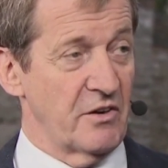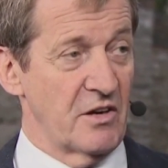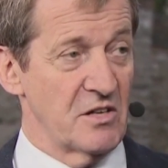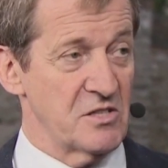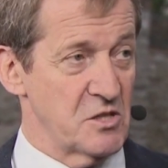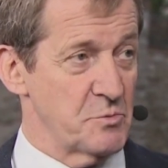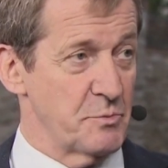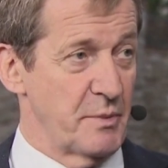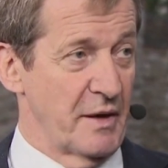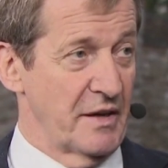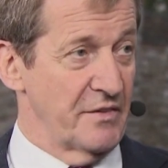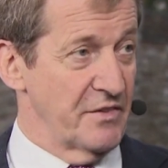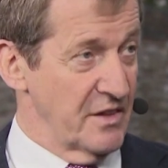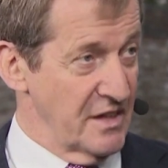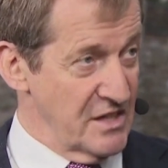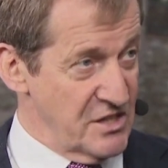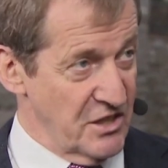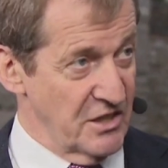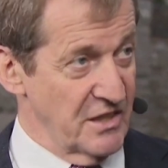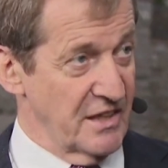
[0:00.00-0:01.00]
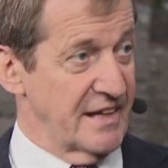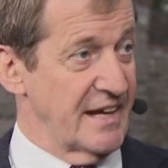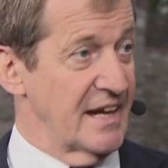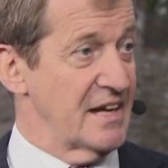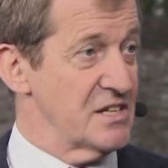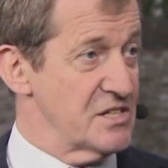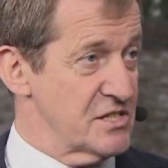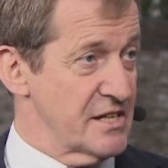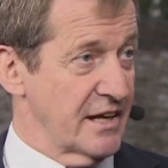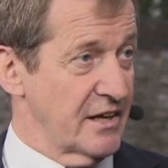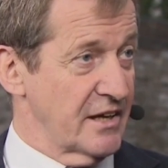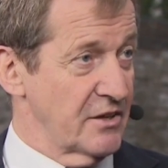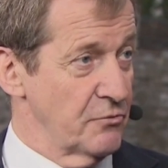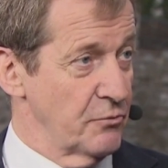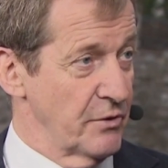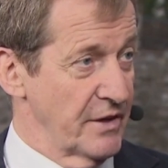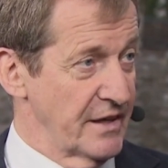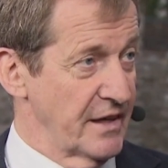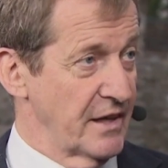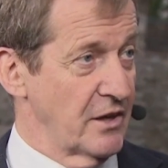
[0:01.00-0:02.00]
I suspect that he's going to get his second
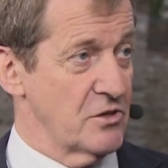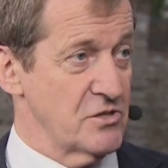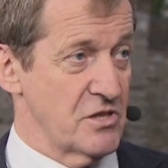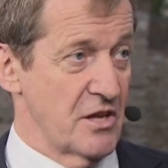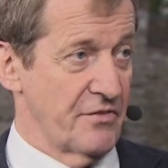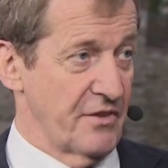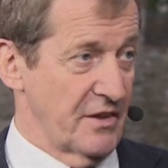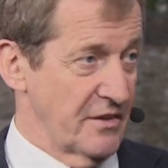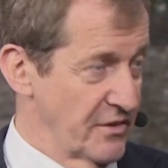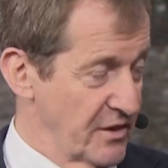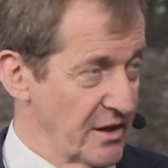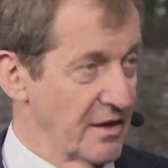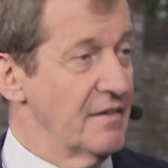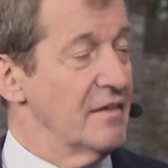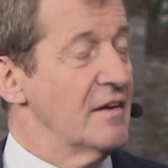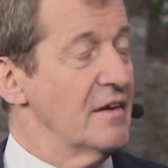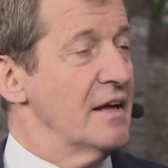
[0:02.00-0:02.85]
reading, because I think that